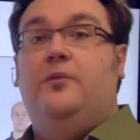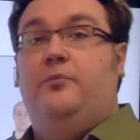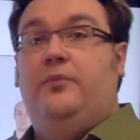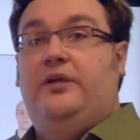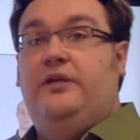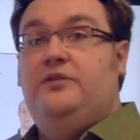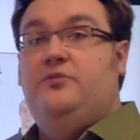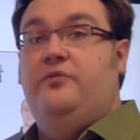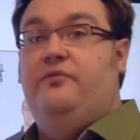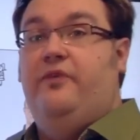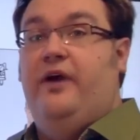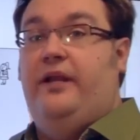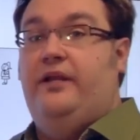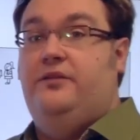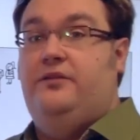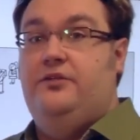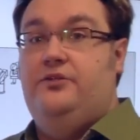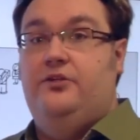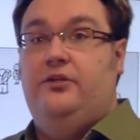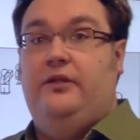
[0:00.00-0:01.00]
Because we've
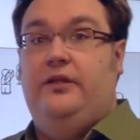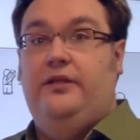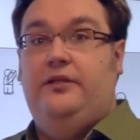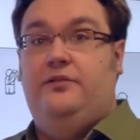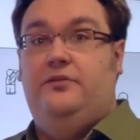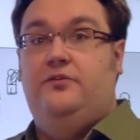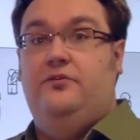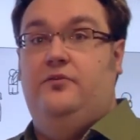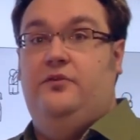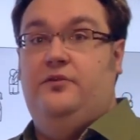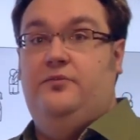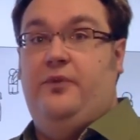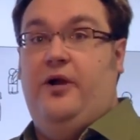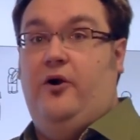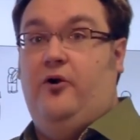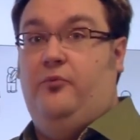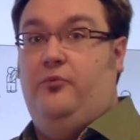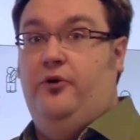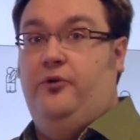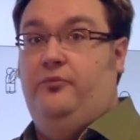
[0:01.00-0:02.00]
added digital ink to this
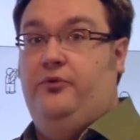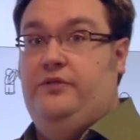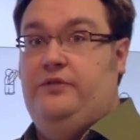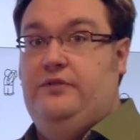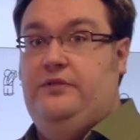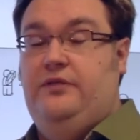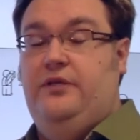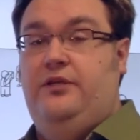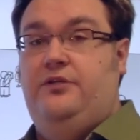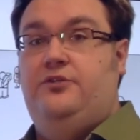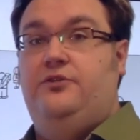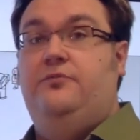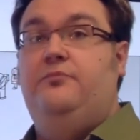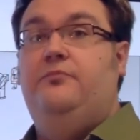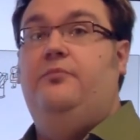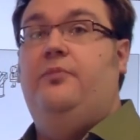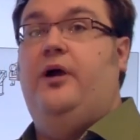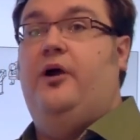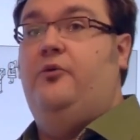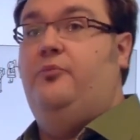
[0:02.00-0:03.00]
PowerPoint presentation,
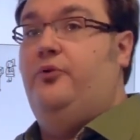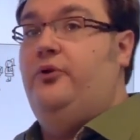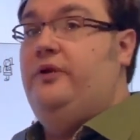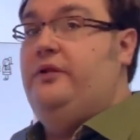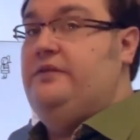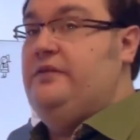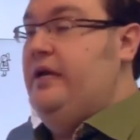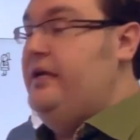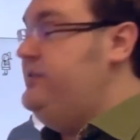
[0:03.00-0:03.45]
PowerPoint is